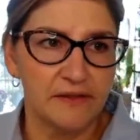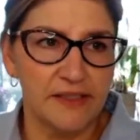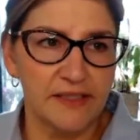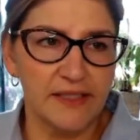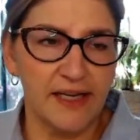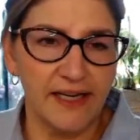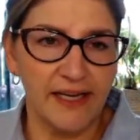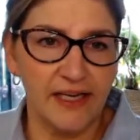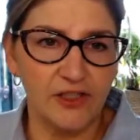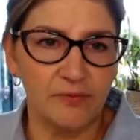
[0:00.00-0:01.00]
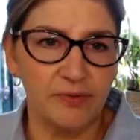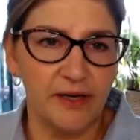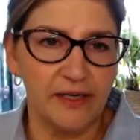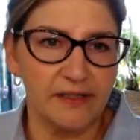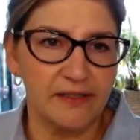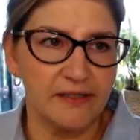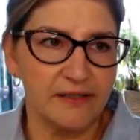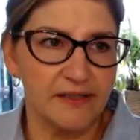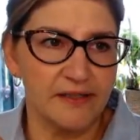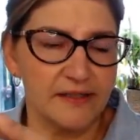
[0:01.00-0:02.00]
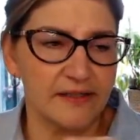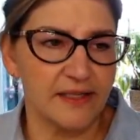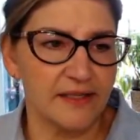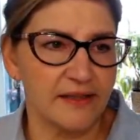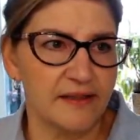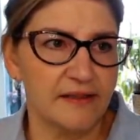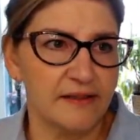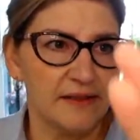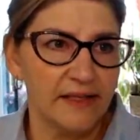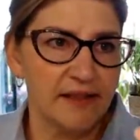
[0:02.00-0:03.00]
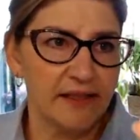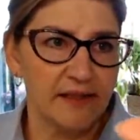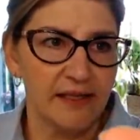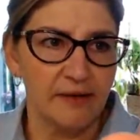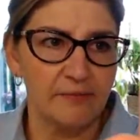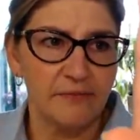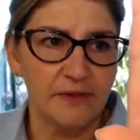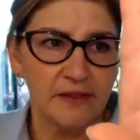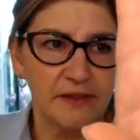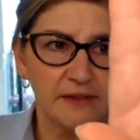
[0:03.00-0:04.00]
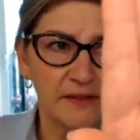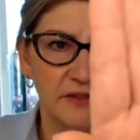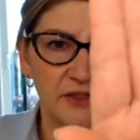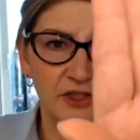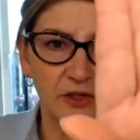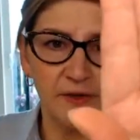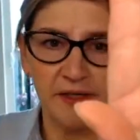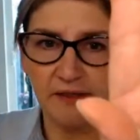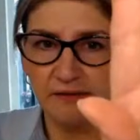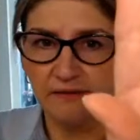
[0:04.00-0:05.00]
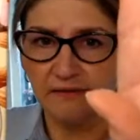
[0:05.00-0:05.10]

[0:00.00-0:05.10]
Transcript: TikTok, I can't show products because they think that I'm showing,